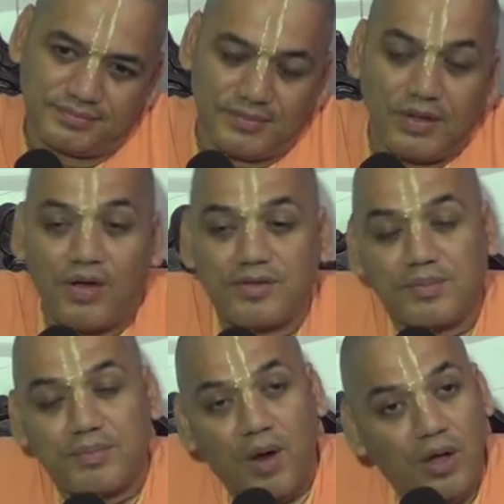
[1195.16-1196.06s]
because
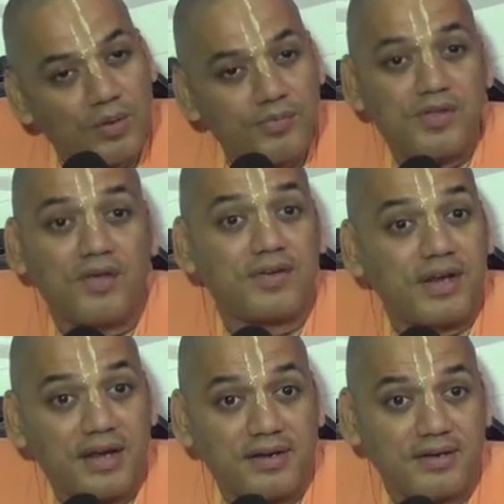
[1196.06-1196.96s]
the problems they have
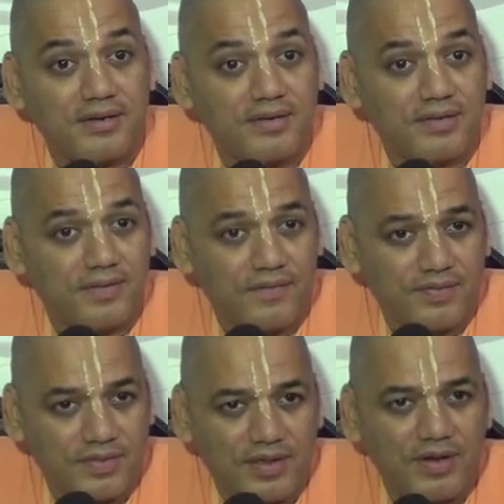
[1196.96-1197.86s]
created.
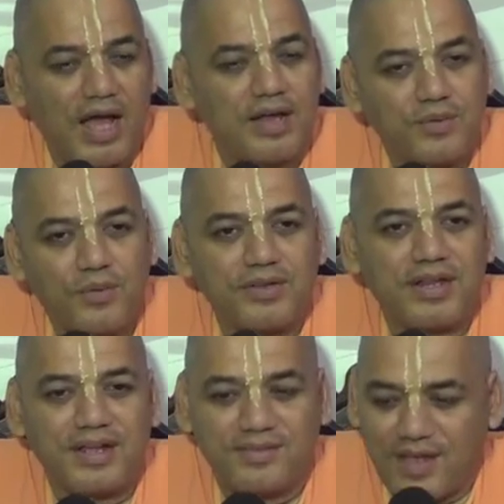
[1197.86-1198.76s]
And I told you
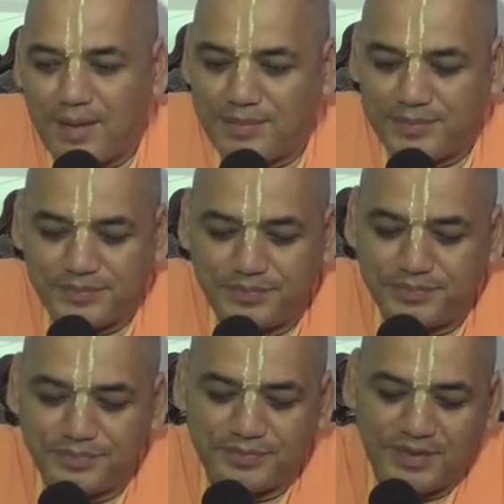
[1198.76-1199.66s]
that example
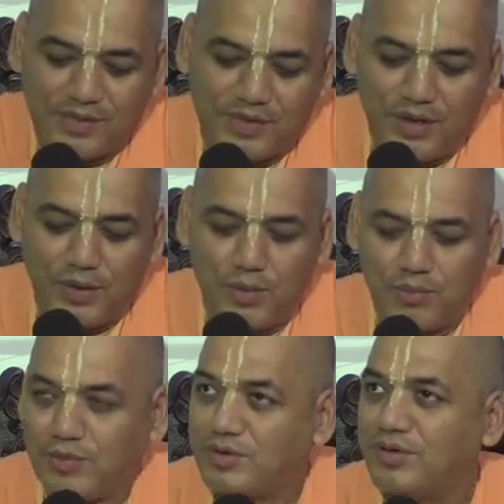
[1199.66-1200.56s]
when you
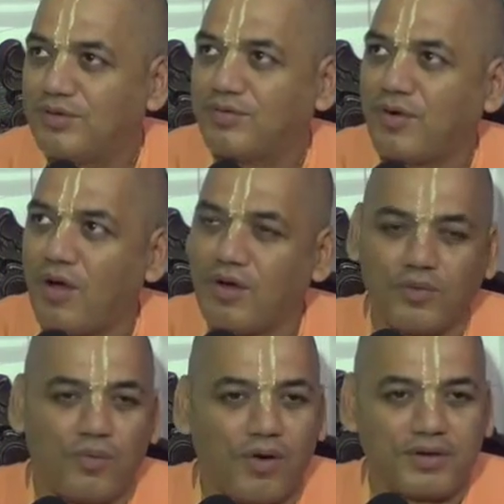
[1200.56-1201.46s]
put frog
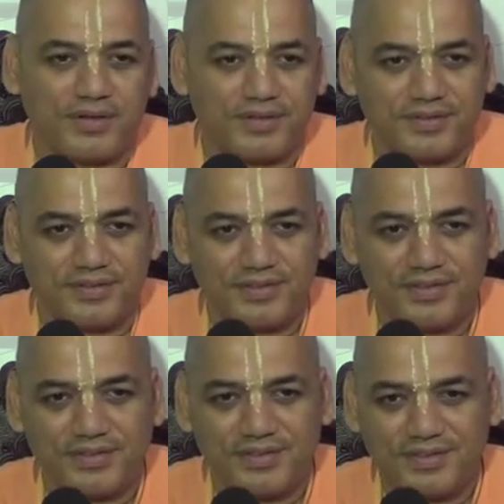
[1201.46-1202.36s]
on water,
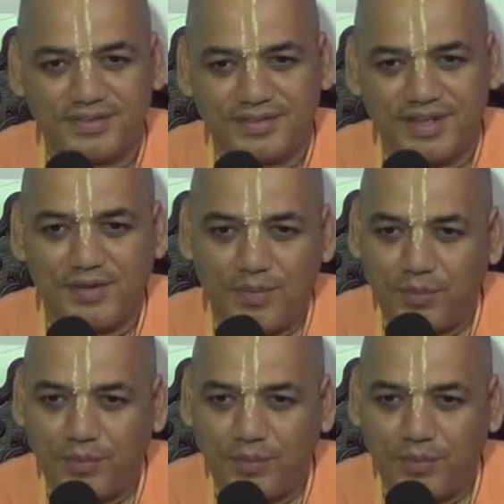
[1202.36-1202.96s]
if you